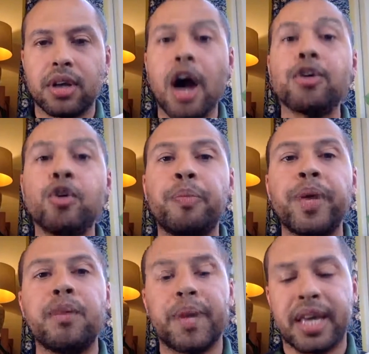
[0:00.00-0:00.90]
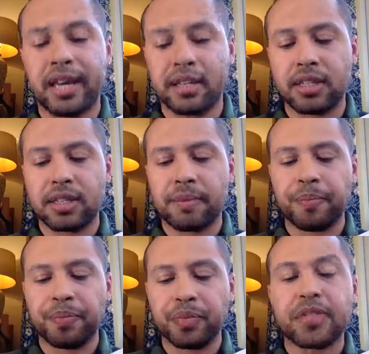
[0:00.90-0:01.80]
Uncle B begins.
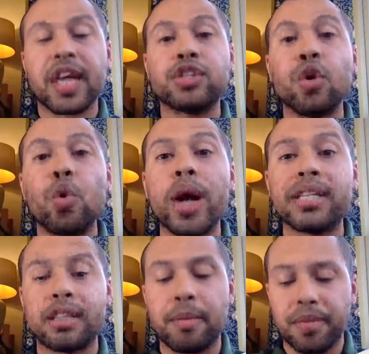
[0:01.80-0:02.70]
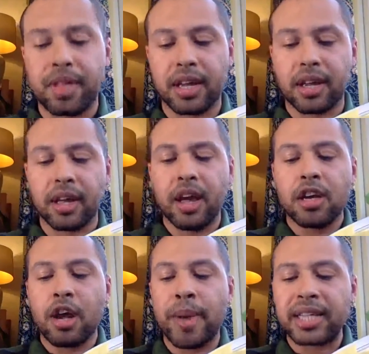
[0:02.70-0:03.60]
There's always something.
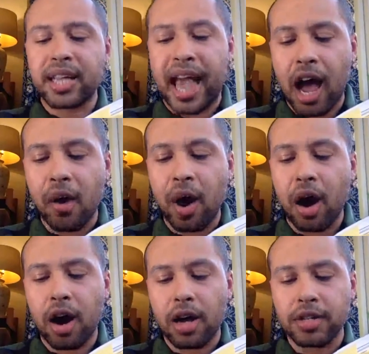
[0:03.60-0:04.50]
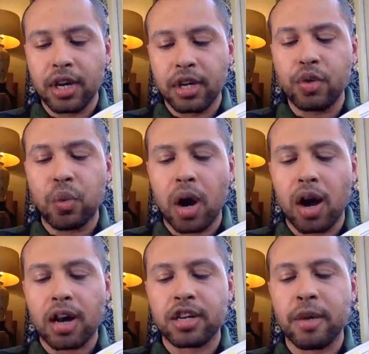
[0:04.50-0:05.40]
No matter how hard you
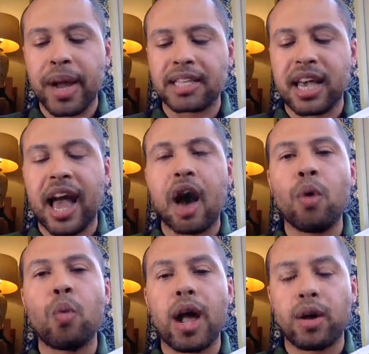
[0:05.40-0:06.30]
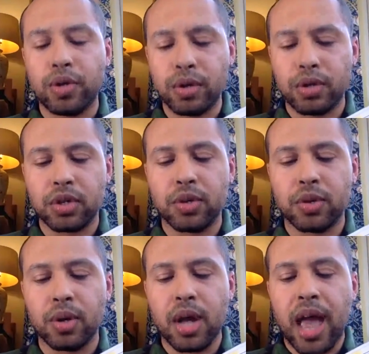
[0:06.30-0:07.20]
work, no matter how well you do,
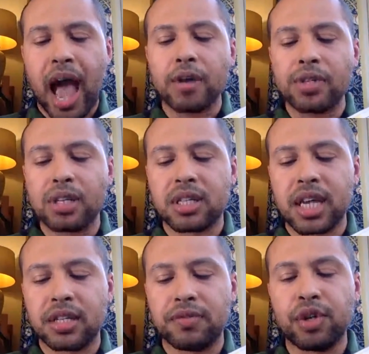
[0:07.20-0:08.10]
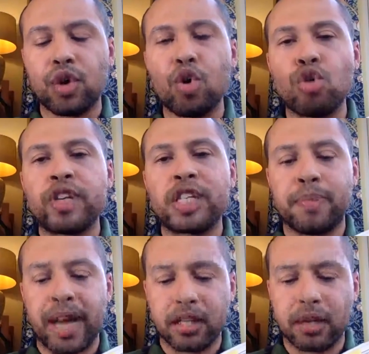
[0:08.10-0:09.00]
how successful or
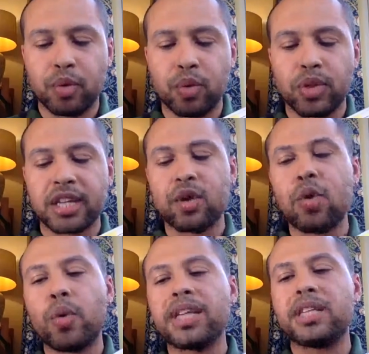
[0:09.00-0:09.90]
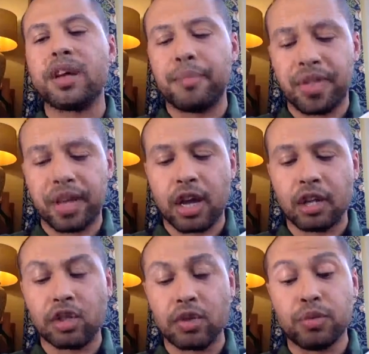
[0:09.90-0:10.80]
respectable, there's always something that
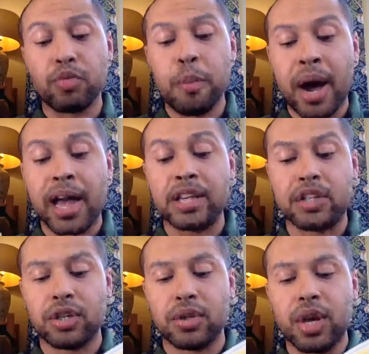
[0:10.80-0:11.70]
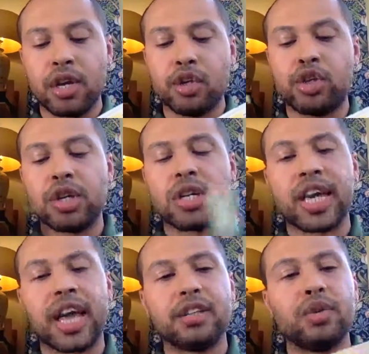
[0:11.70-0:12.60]
reminds you you shouldn't
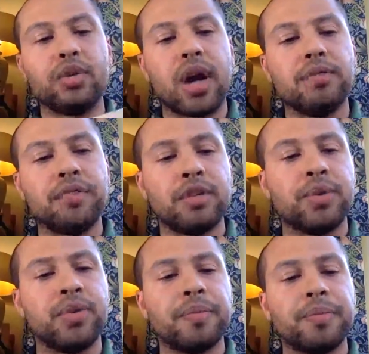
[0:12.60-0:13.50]
get too comfortable.